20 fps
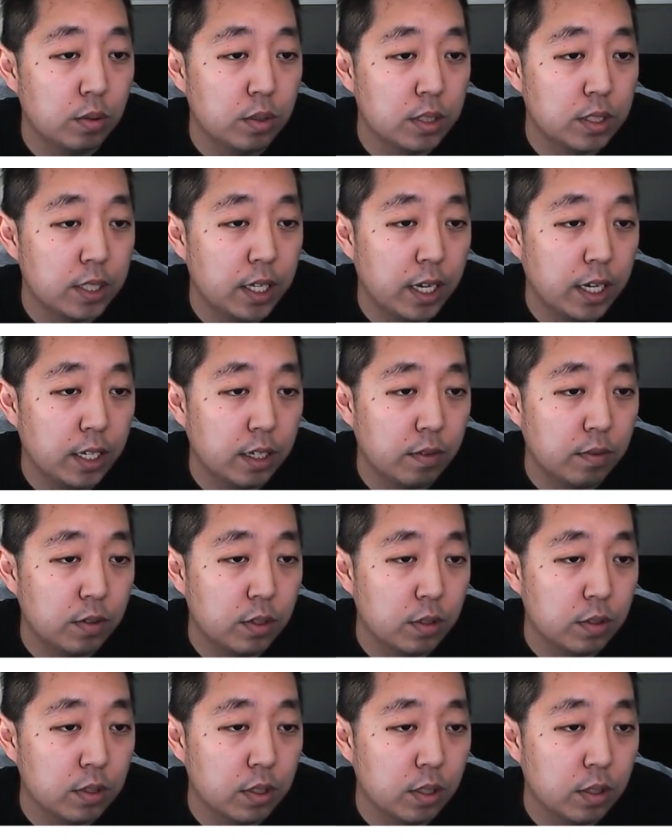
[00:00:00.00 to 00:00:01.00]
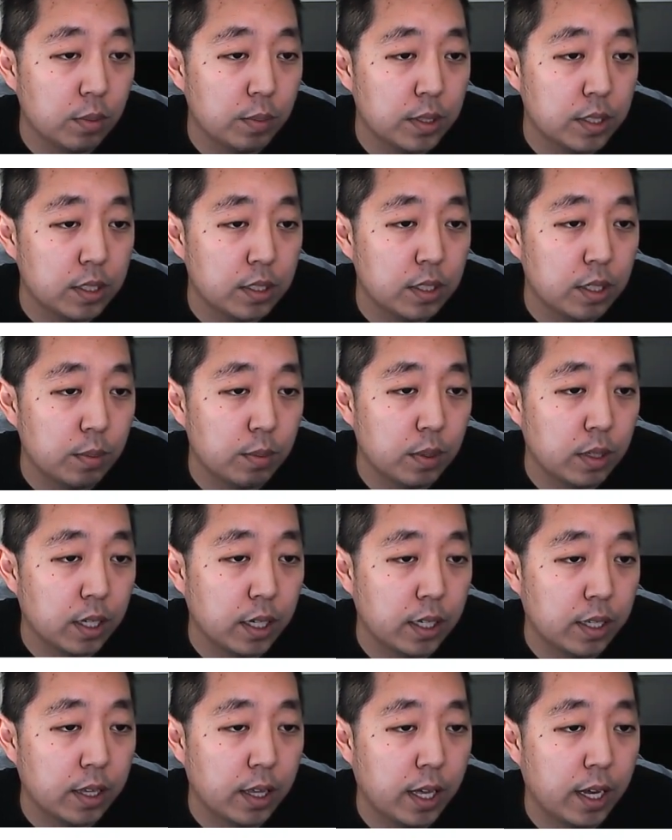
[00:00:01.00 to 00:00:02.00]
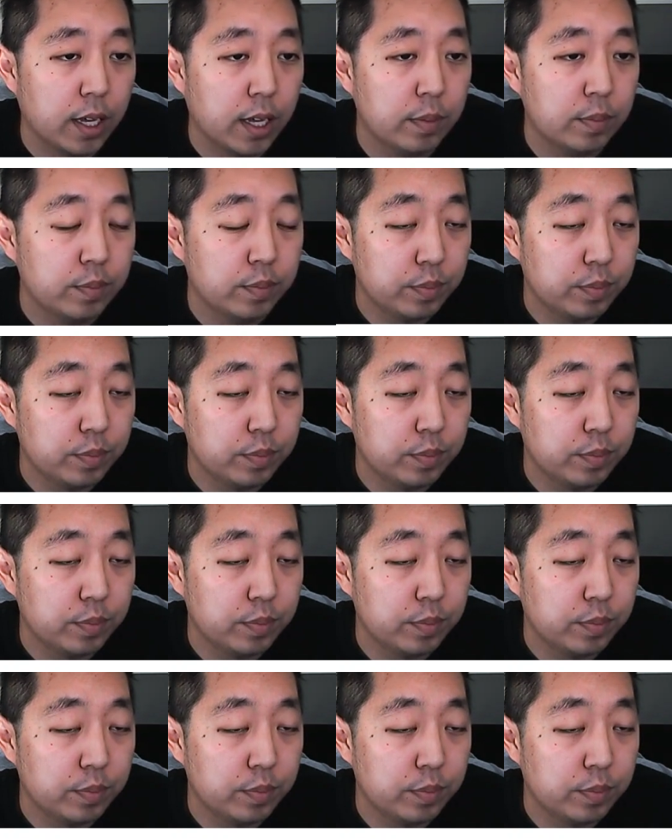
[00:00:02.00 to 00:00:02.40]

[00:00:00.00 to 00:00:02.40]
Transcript: is negative 2 is a little bit steeper like that.